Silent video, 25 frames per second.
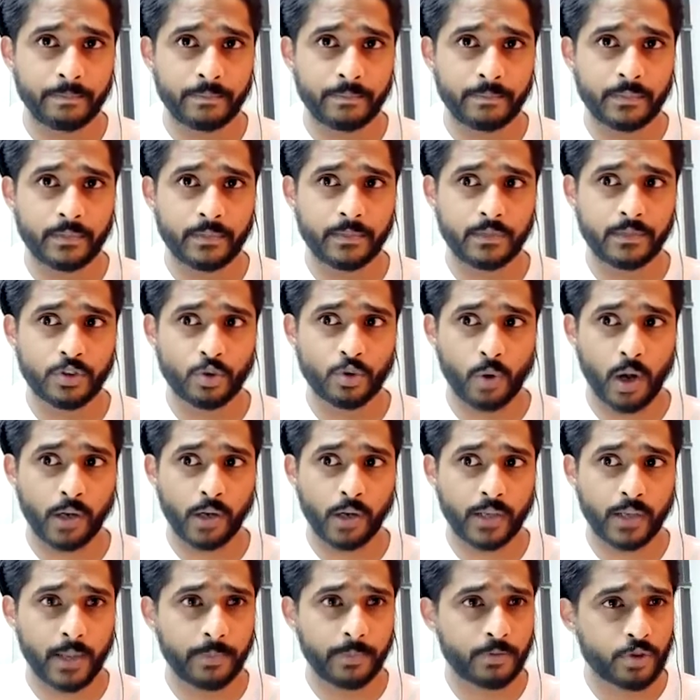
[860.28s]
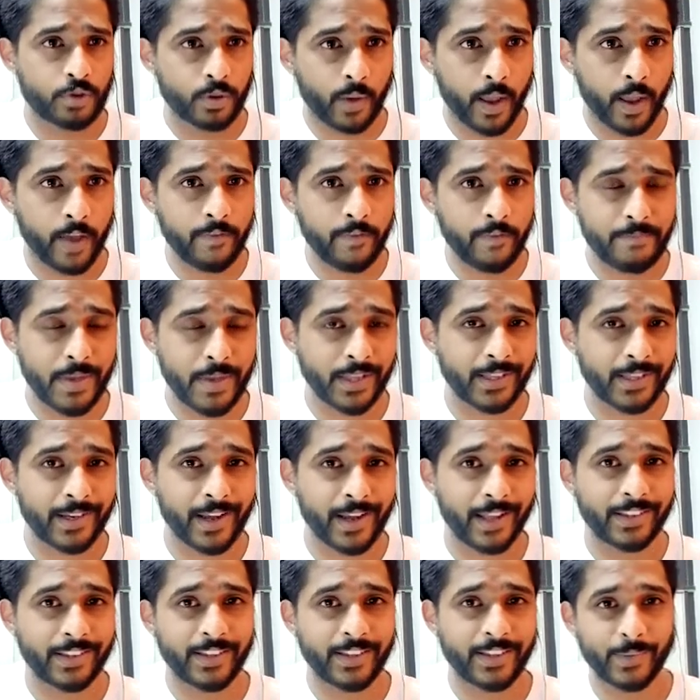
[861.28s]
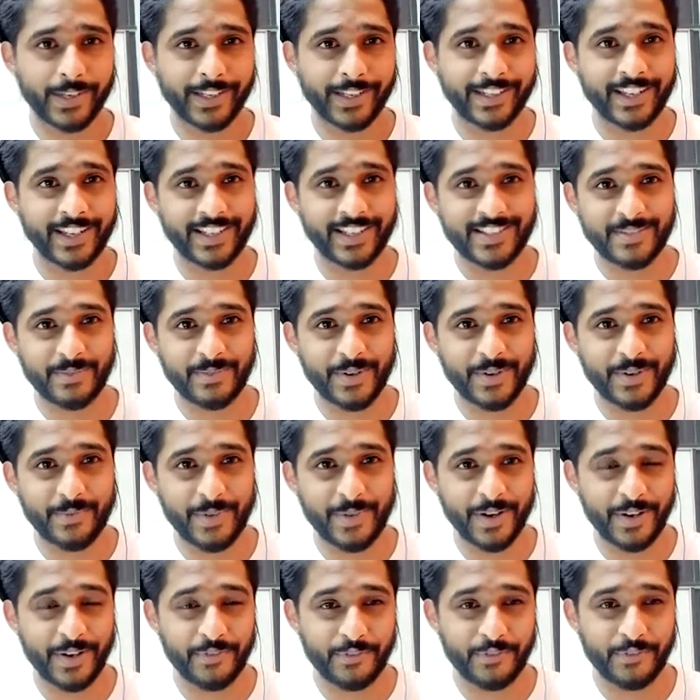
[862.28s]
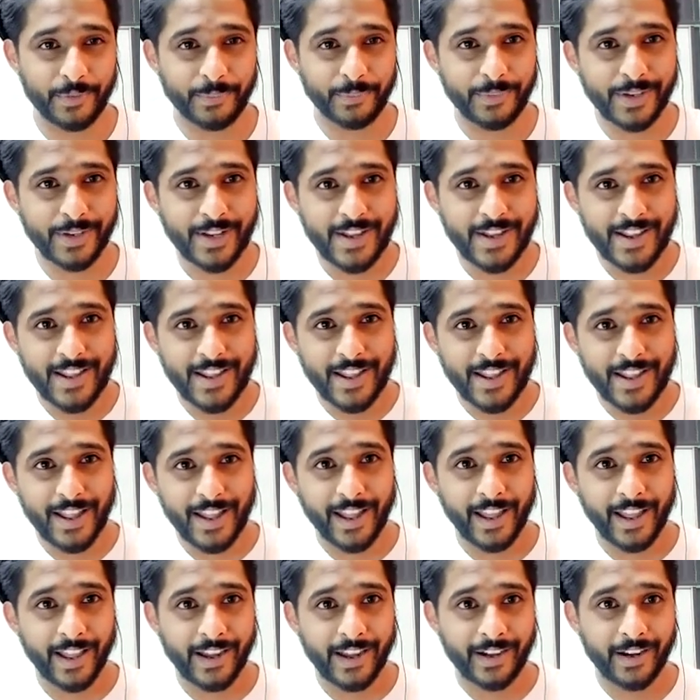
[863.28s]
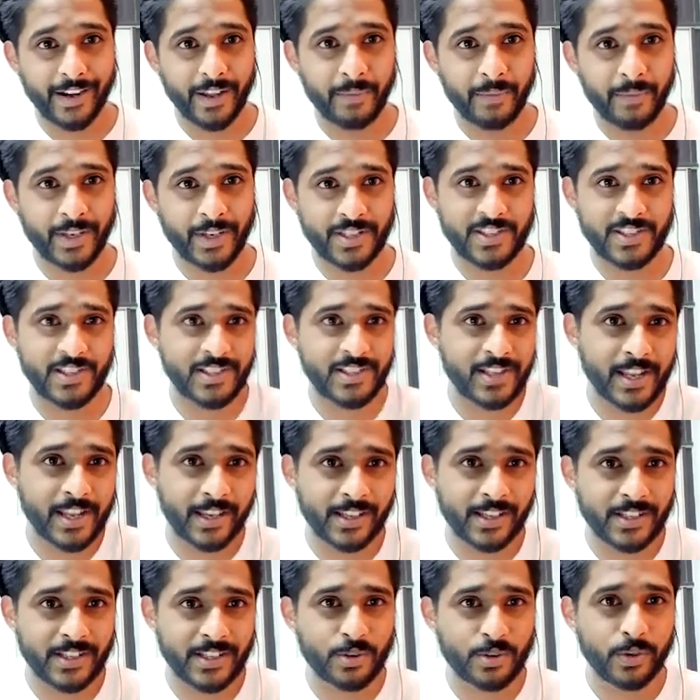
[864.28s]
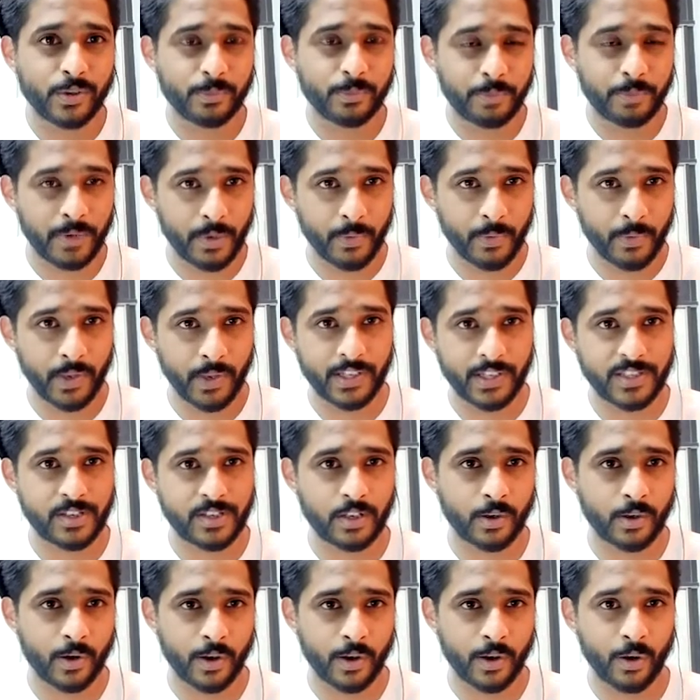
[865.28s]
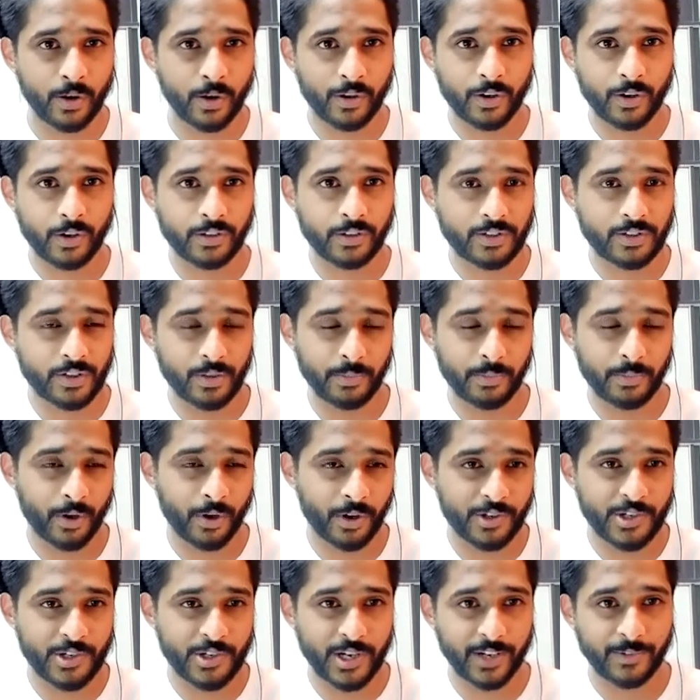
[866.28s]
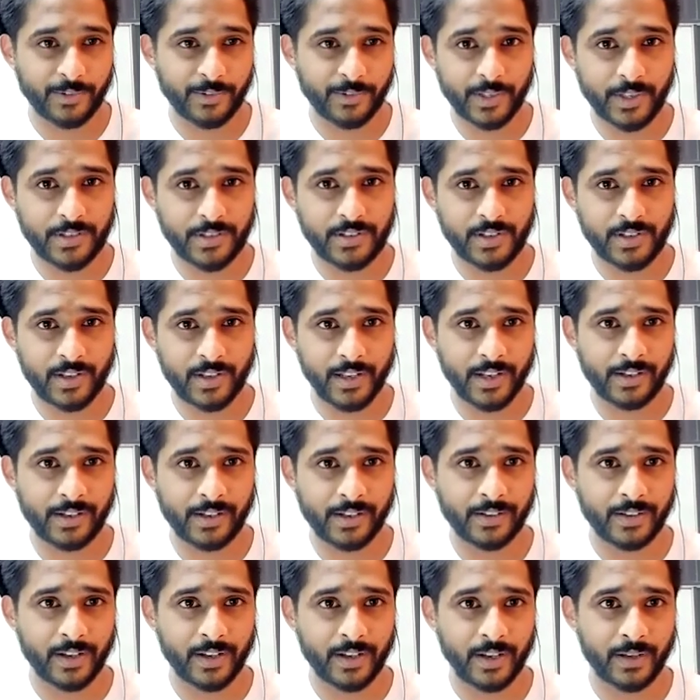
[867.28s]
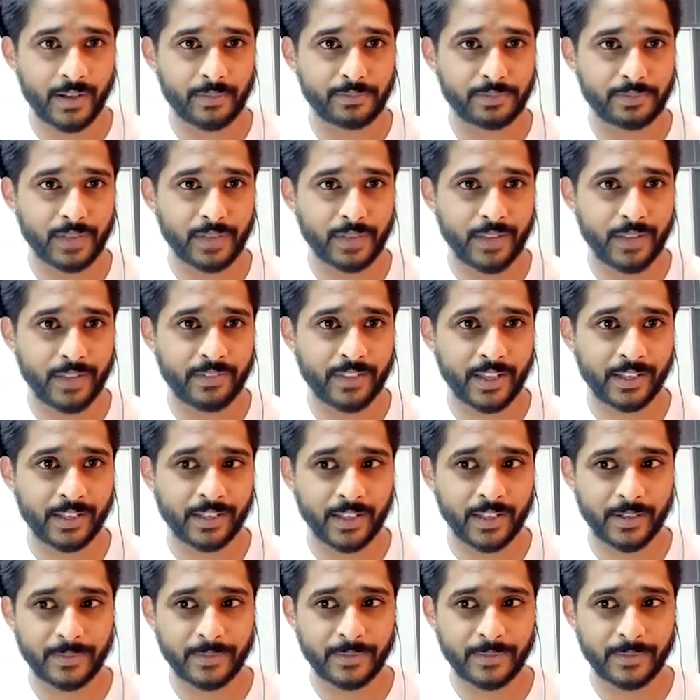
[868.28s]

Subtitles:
squad depth to have, but then I think we could get some good money for him. And because he's doing pretty well, he's still got a long-term contract with us, and I think that